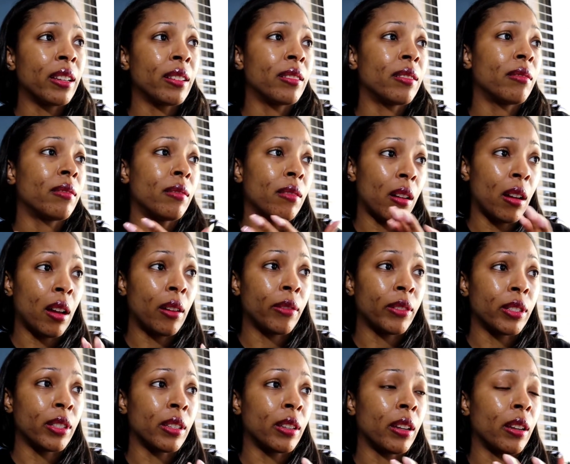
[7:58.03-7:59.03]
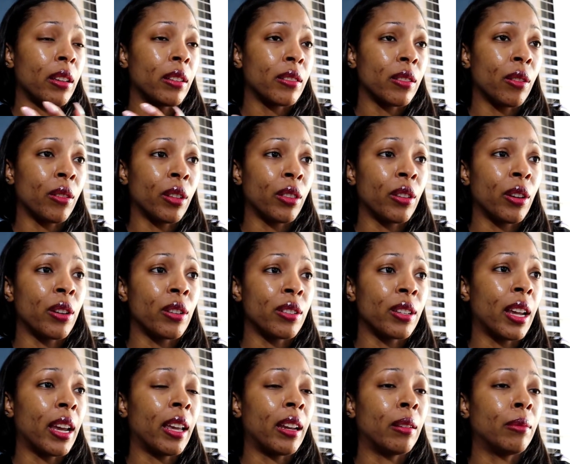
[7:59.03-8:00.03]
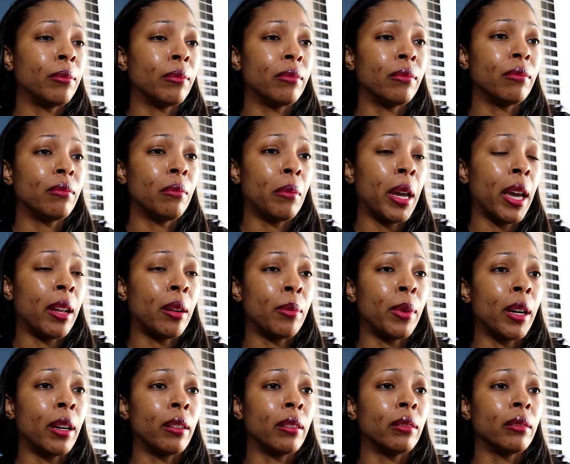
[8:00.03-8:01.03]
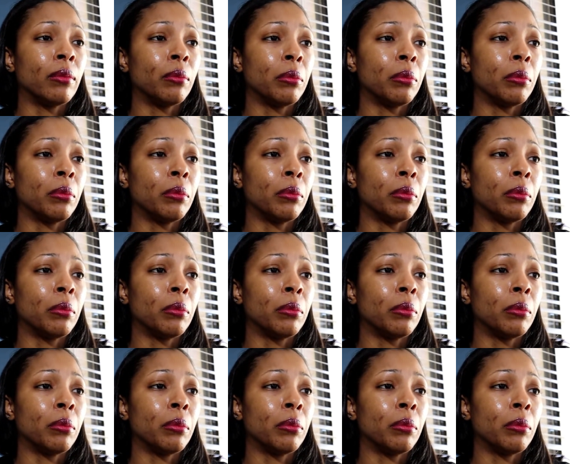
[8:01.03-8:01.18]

It's obviously it's only Thursday and I'm mad about it,